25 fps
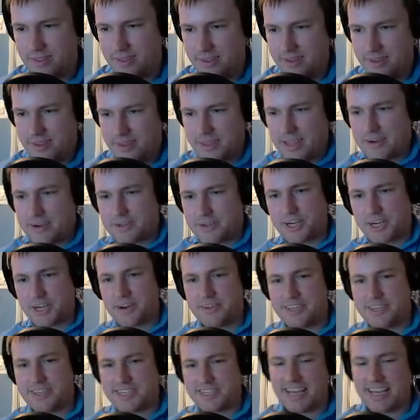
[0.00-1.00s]
That'll show
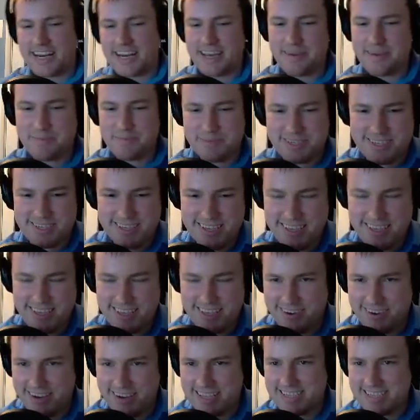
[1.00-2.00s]
these aliens.
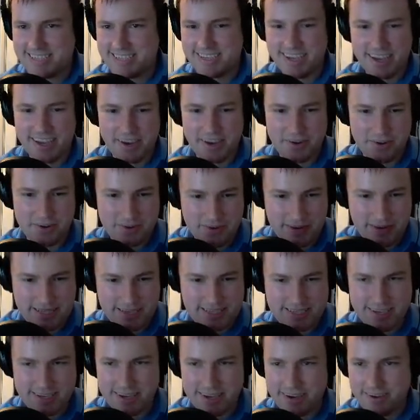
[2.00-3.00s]
Quite so, quite
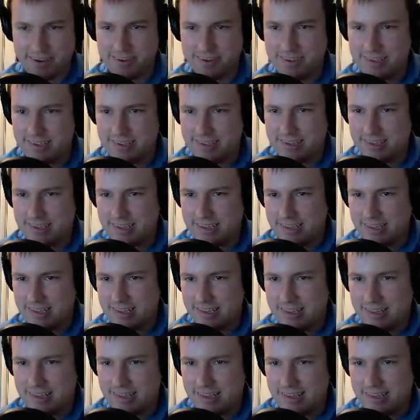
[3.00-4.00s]
so.
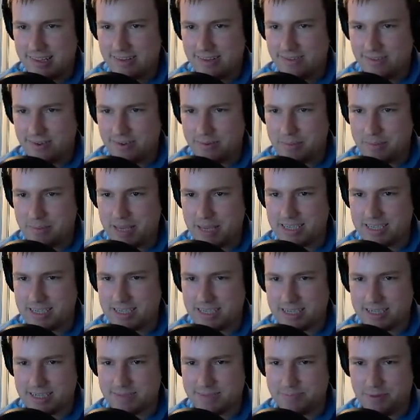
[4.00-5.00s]
What it means is
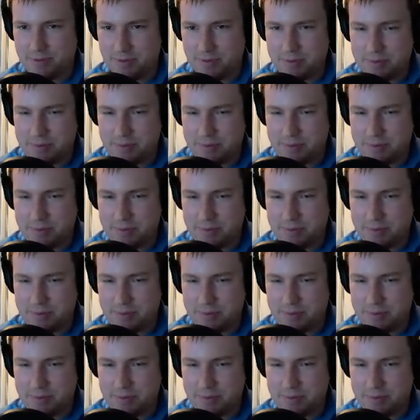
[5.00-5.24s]
I should probably be